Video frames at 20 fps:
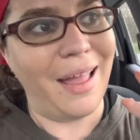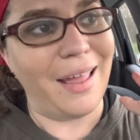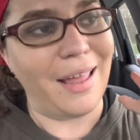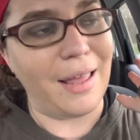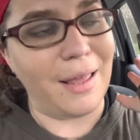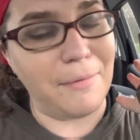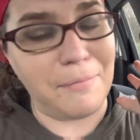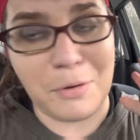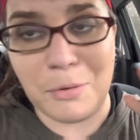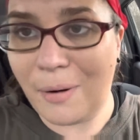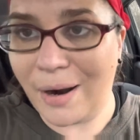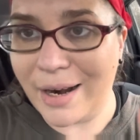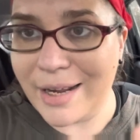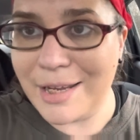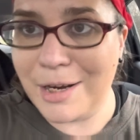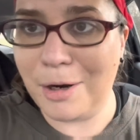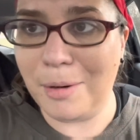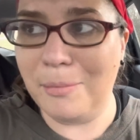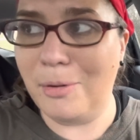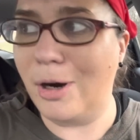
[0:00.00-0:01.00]
If you want
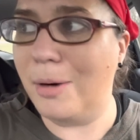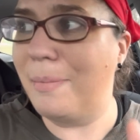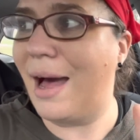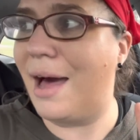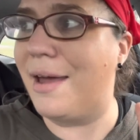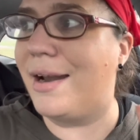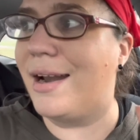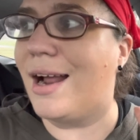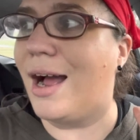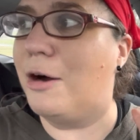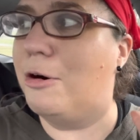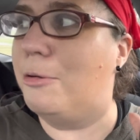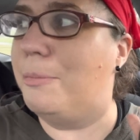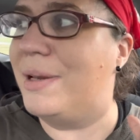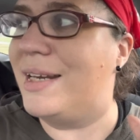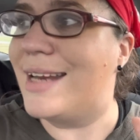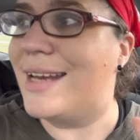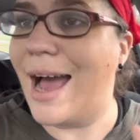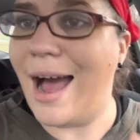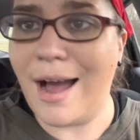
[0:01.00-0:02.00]
to hear more about it, I will
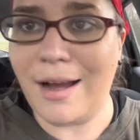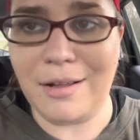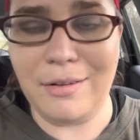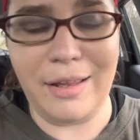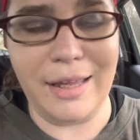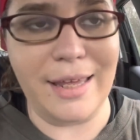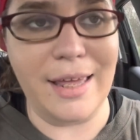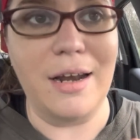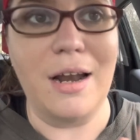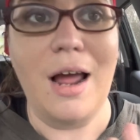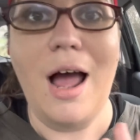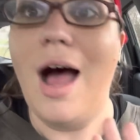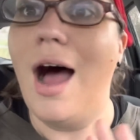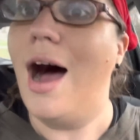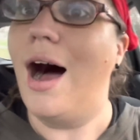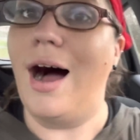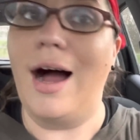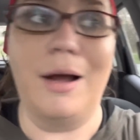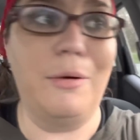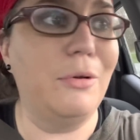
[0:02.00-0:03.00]
be tackling it.
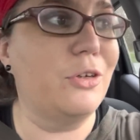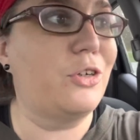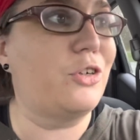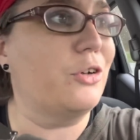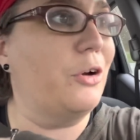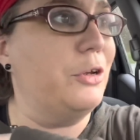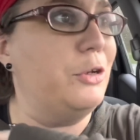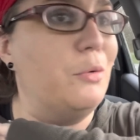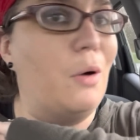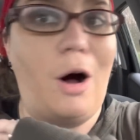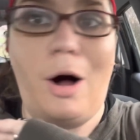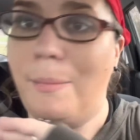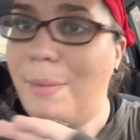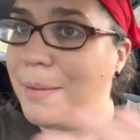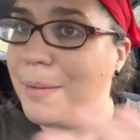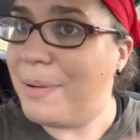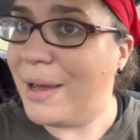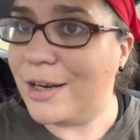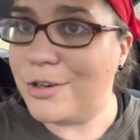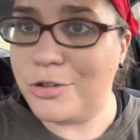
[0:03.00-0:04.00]
I will show you all
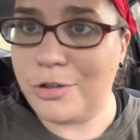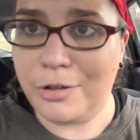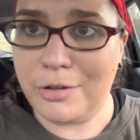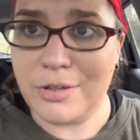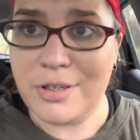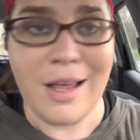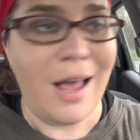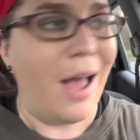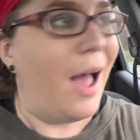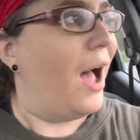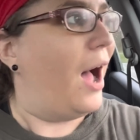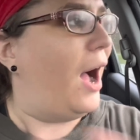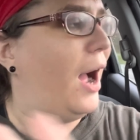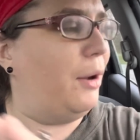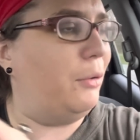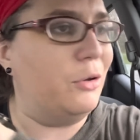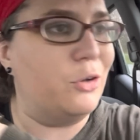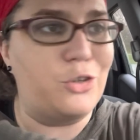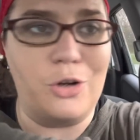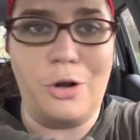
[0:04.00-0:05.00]
my pictures.
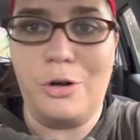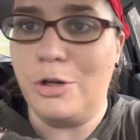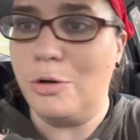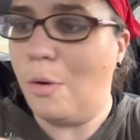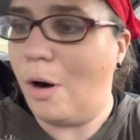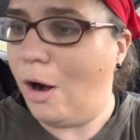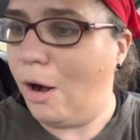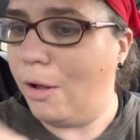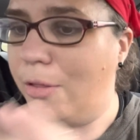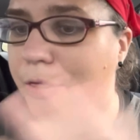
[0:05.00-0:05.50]
I will show you all